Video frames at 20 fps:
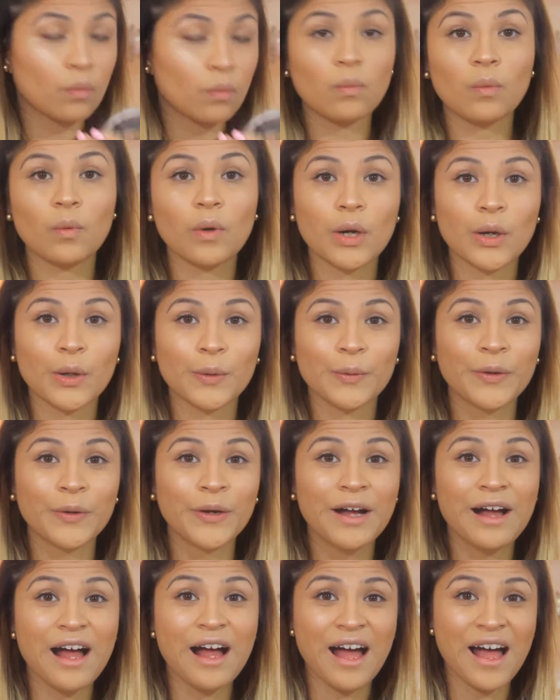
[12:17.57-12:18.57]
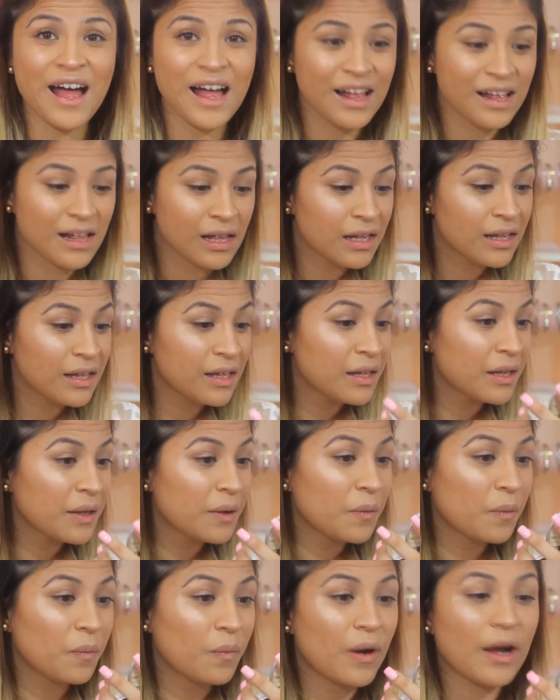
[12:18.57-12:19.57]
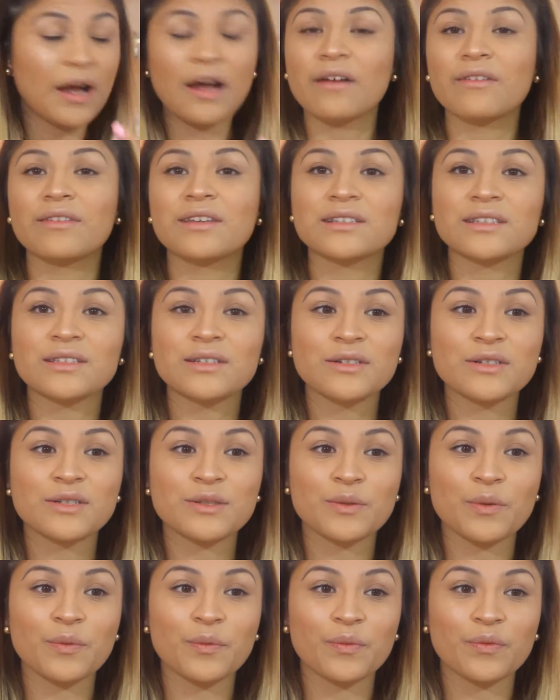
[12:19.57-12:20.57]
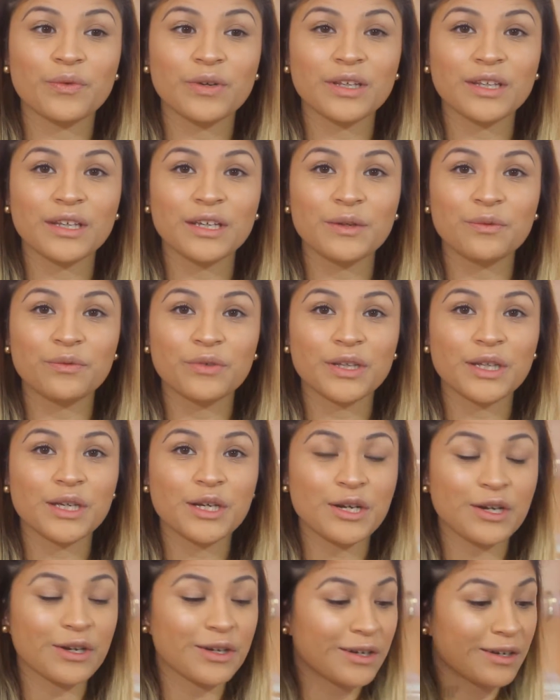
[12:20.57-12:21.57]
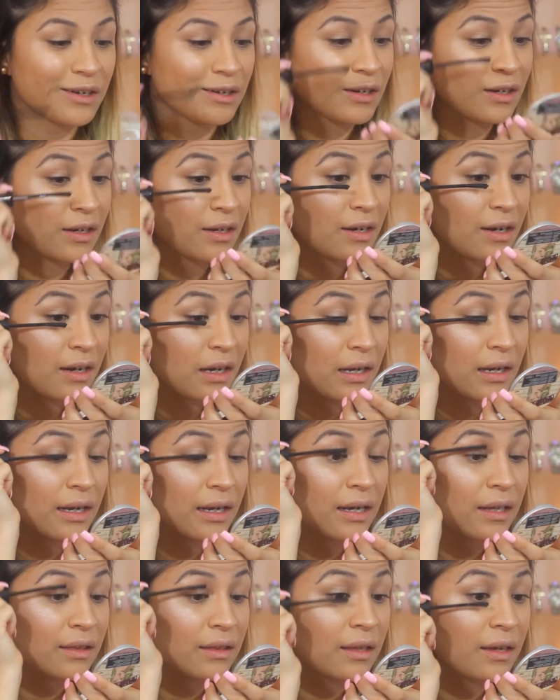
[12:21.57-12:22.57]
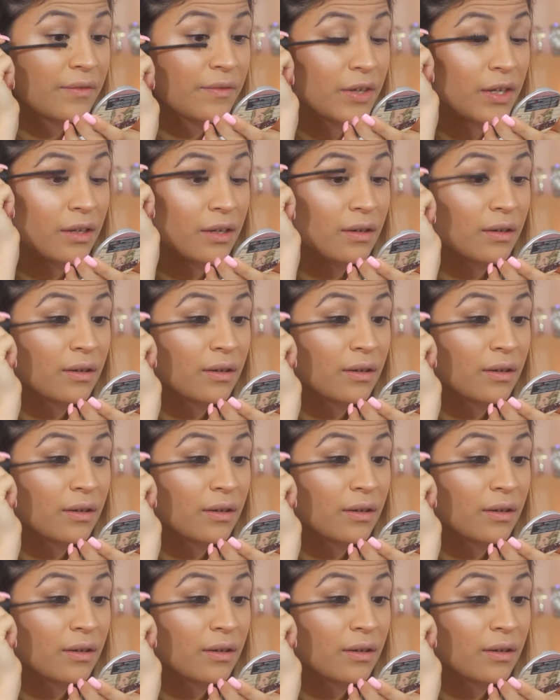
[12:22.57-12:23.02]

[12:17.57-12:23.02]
Whoa. Wow, this looks really, really good. I love it.